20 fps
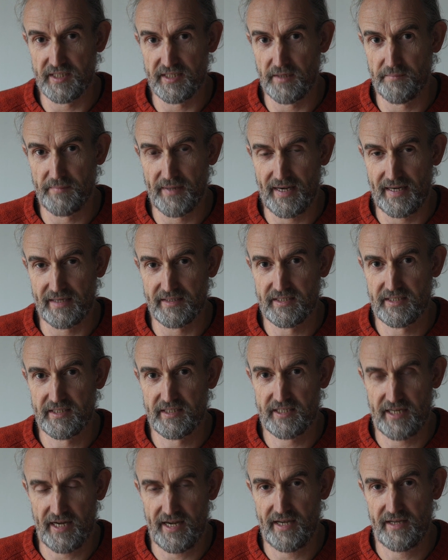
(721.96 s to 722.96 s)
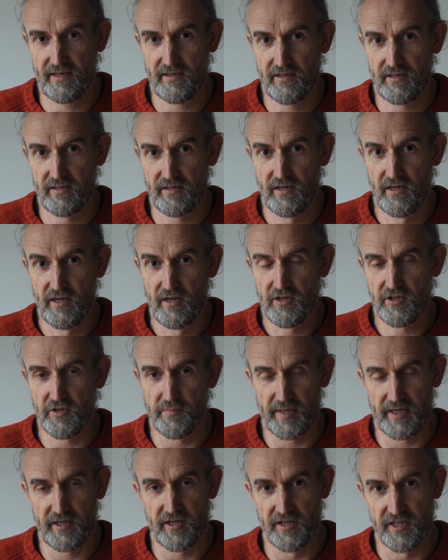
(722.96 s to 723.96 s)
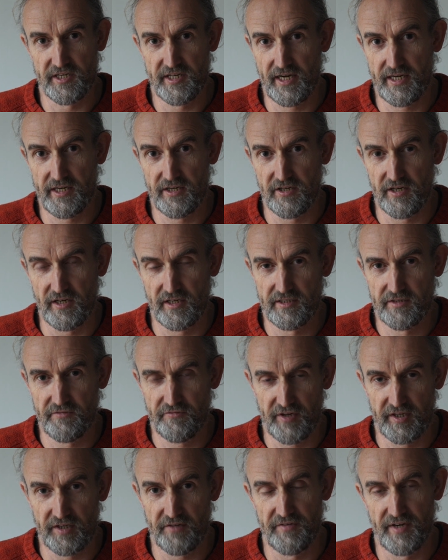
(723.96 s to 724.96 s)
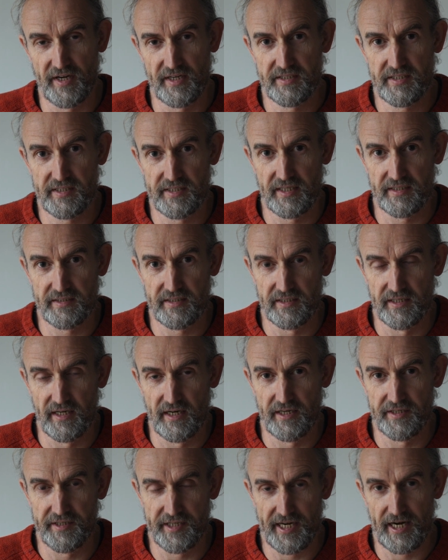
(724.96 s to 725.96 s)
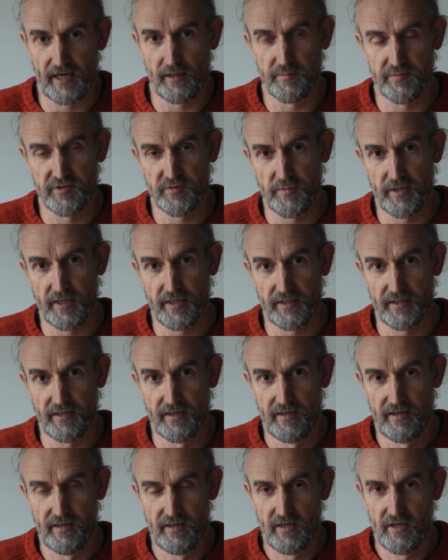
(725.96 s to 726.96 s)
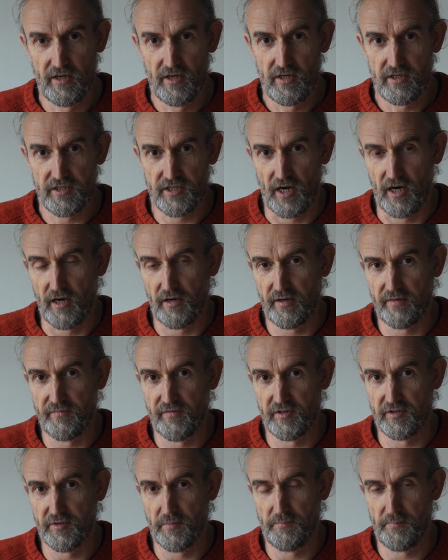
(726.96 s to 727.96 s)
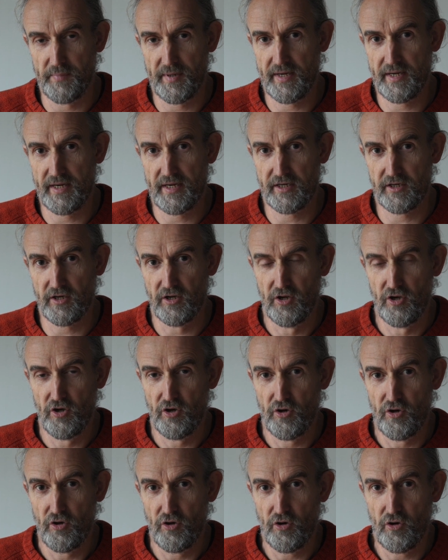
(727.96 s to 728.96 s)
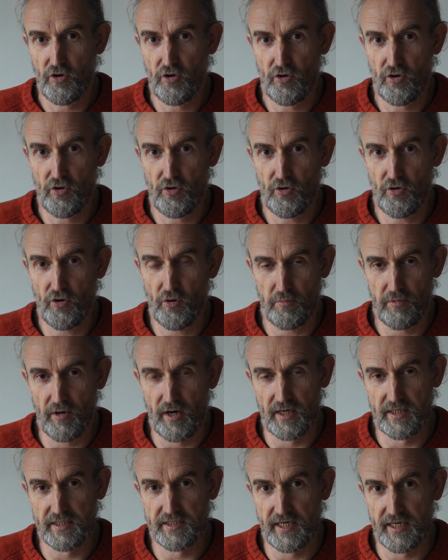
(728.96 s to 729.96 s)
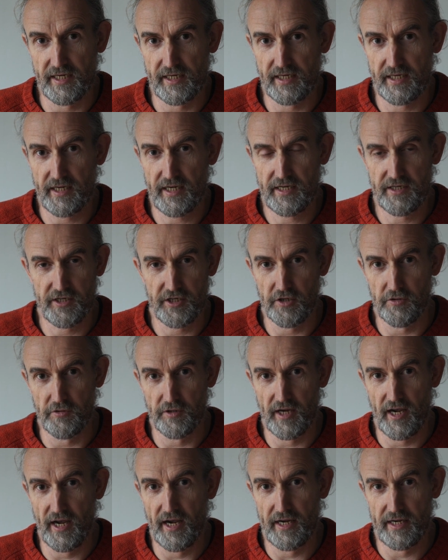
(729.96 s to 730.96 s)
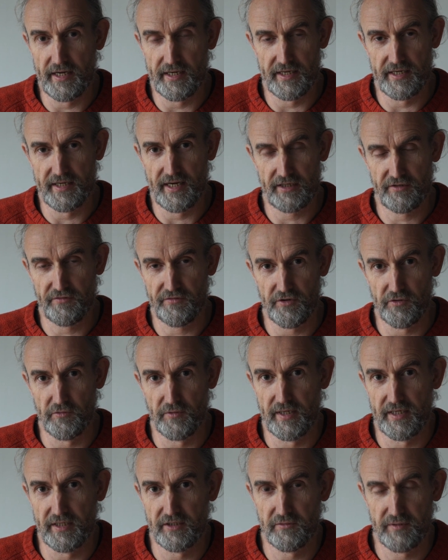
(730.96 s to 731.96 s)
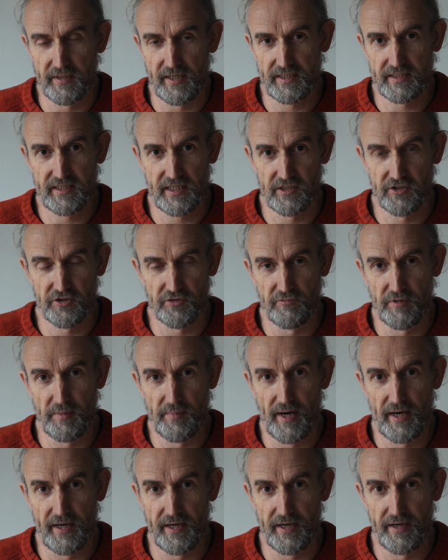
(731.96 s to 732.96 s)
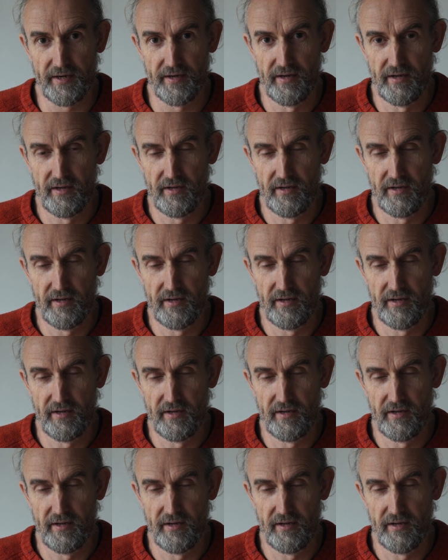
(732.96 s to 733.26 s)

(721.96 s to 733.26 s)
in the past tend to be contagious. Think of 1989, the Arab Spring. So if there's a big uprising in the UK in the next few weeks with Extinction rebellion,